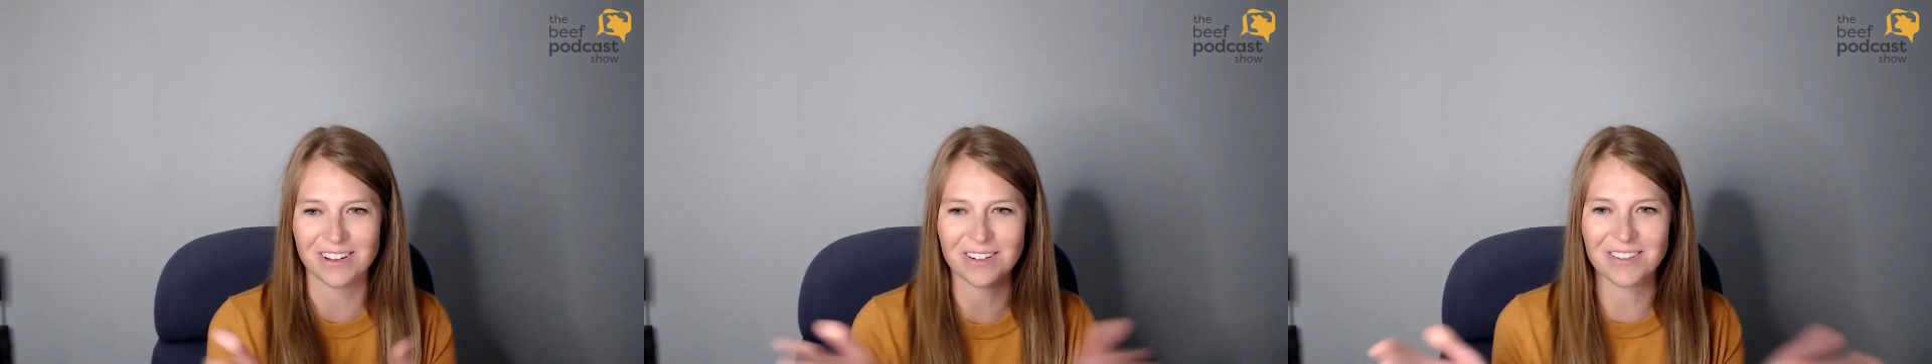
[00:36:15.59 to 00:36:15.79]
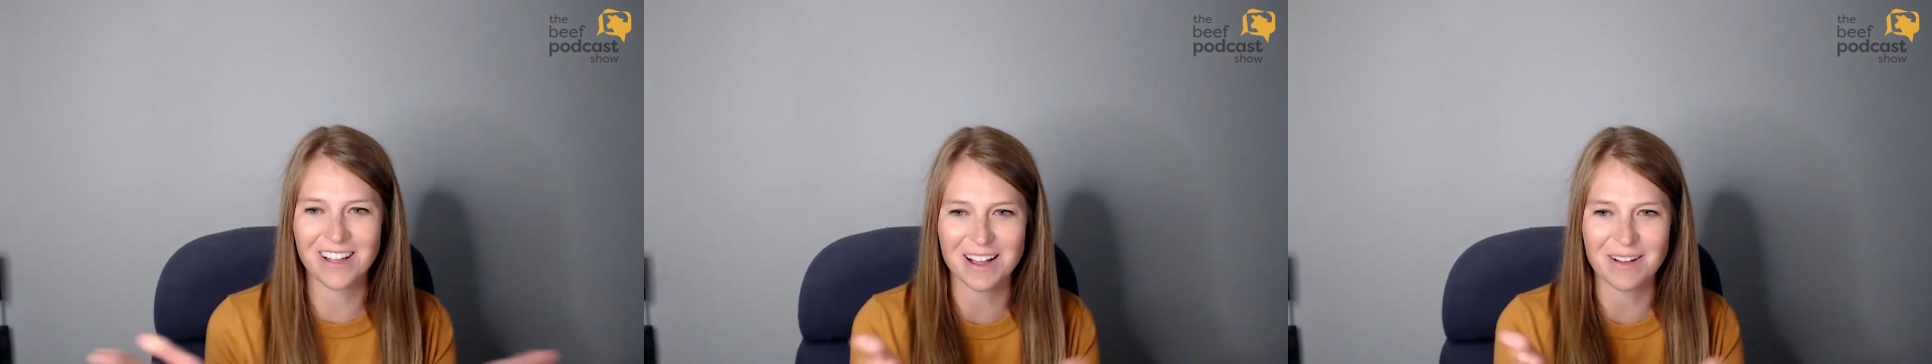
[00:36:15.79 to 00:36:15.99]

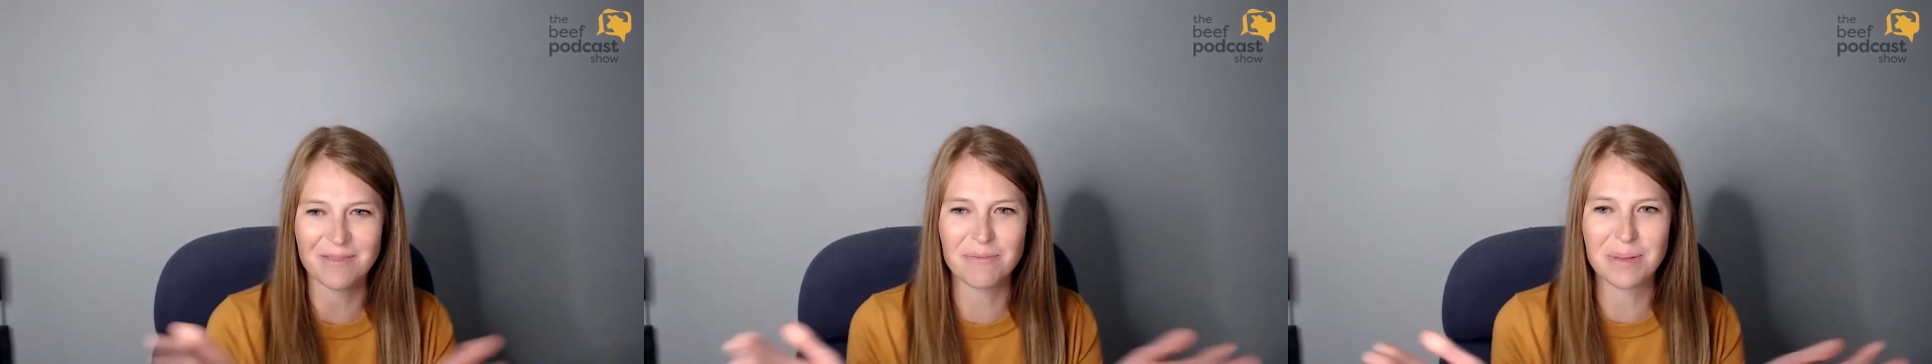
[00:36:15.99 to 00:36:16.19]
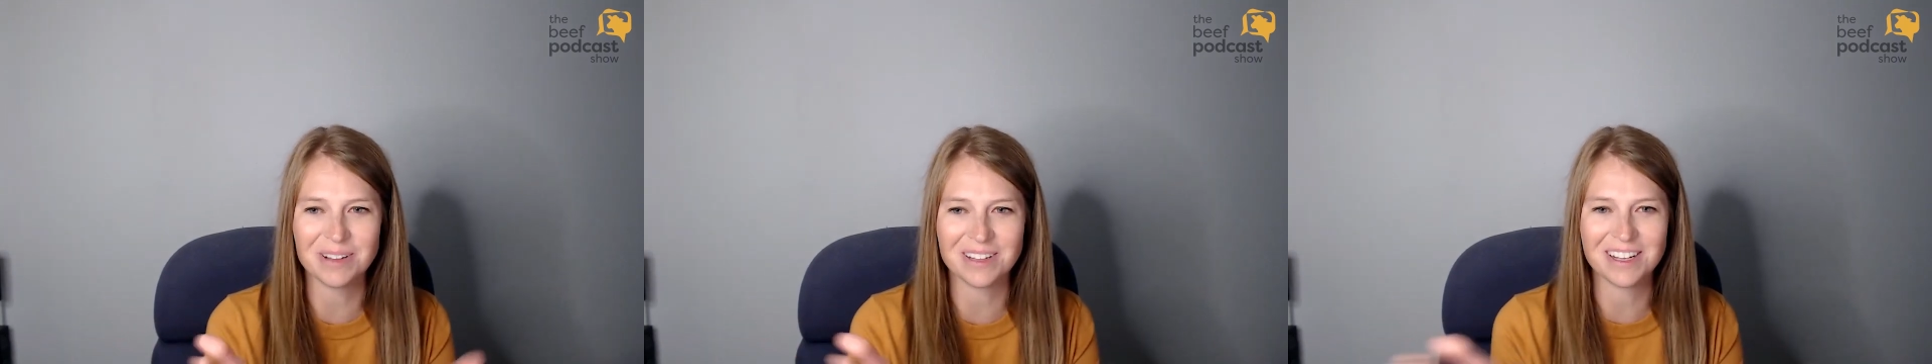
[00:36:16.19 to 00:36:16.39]
that are like
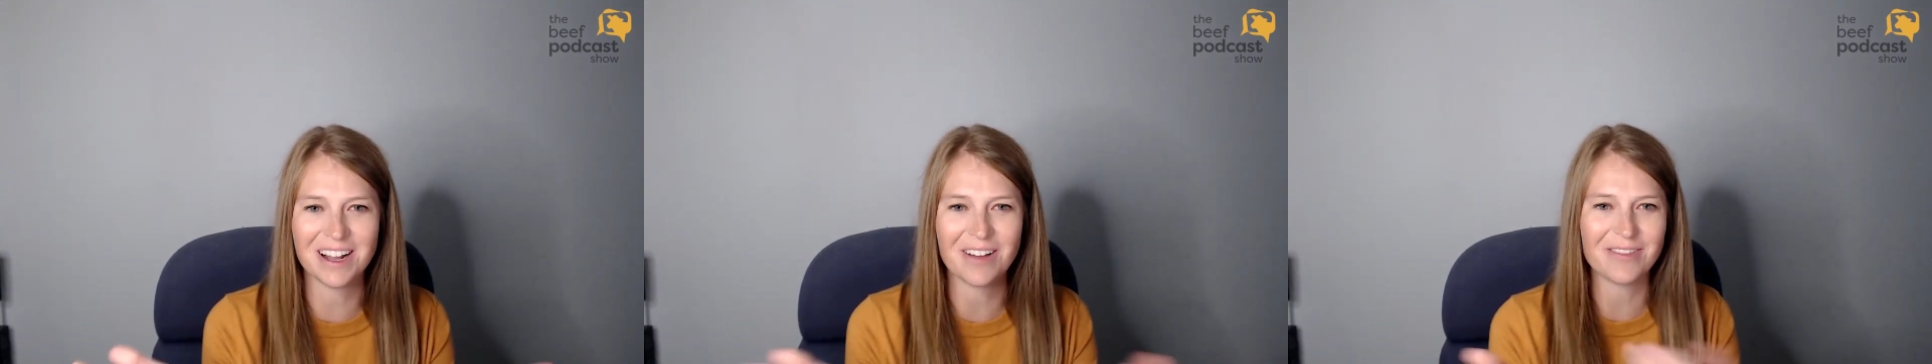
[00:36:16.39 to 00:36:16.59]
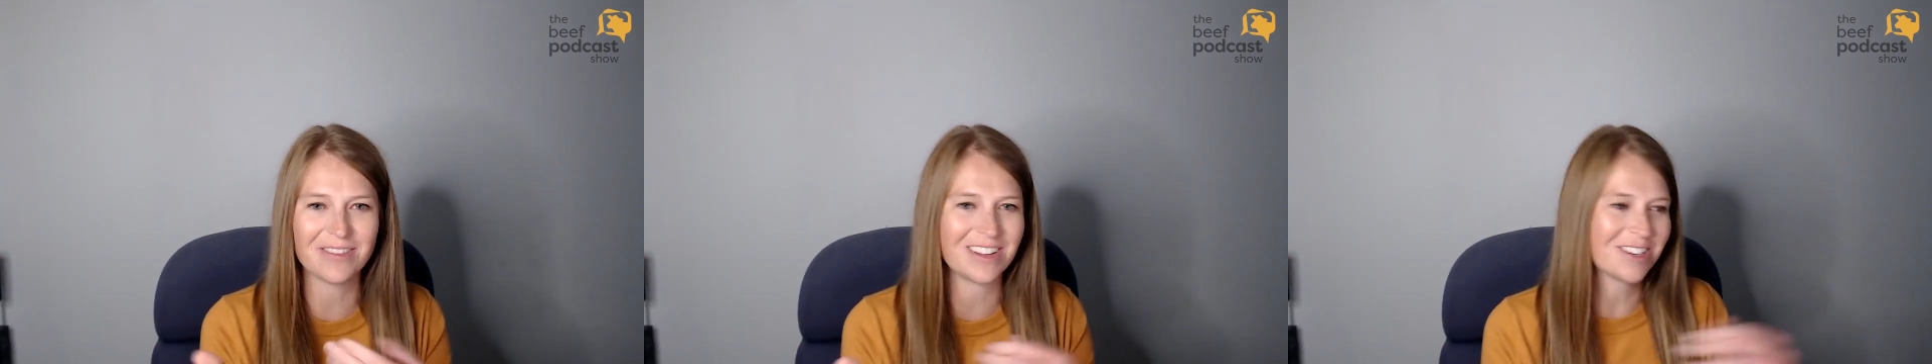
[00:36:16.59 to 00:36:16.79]
building
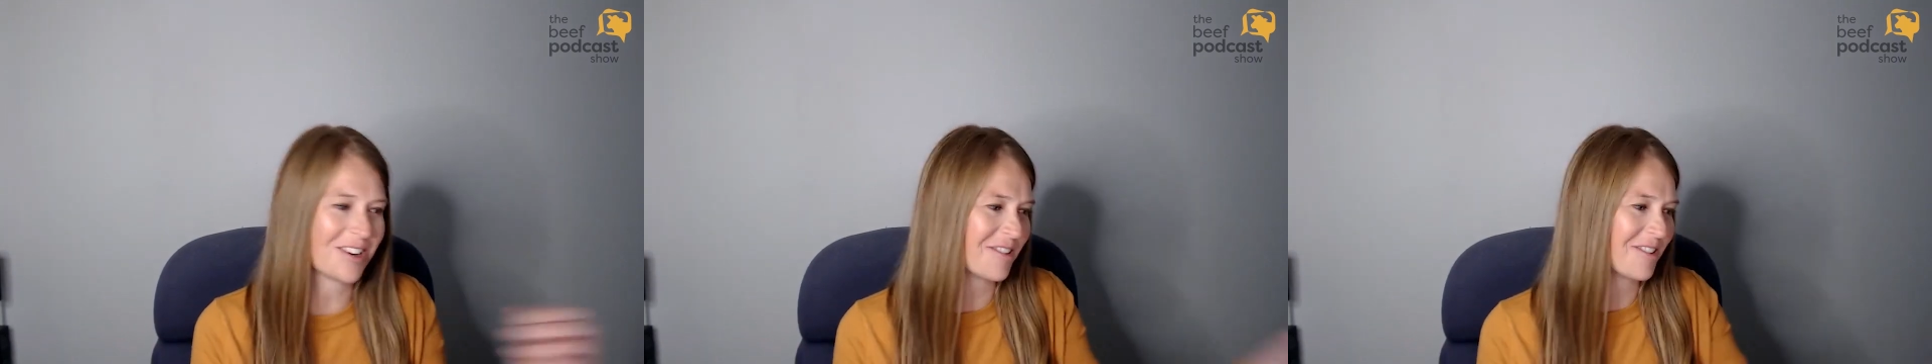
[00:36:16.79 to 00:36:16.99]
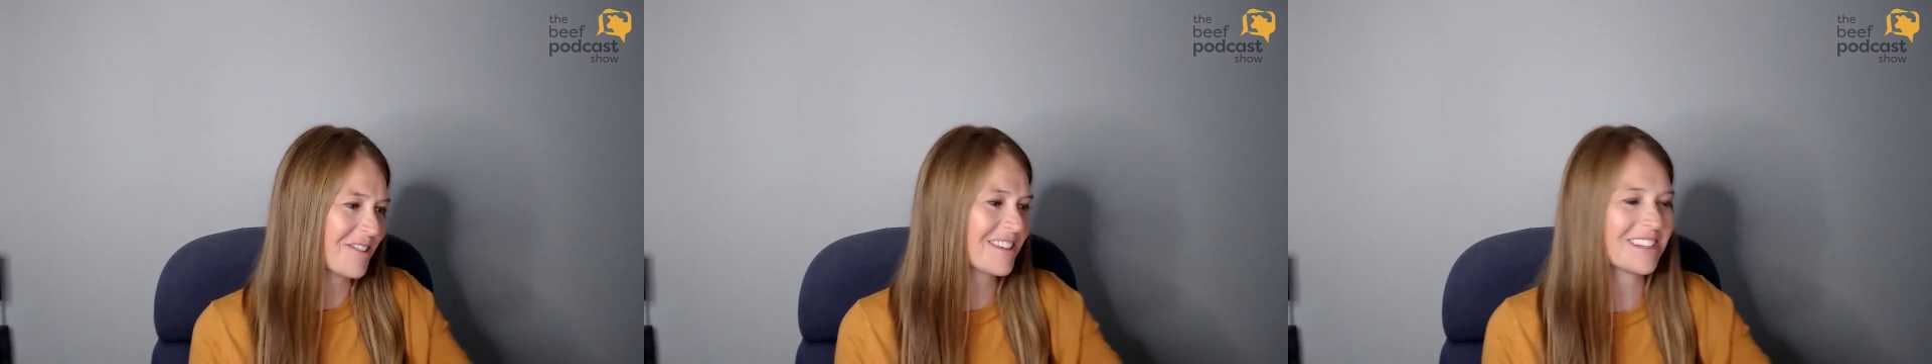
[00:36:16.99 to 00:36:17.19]
off each other.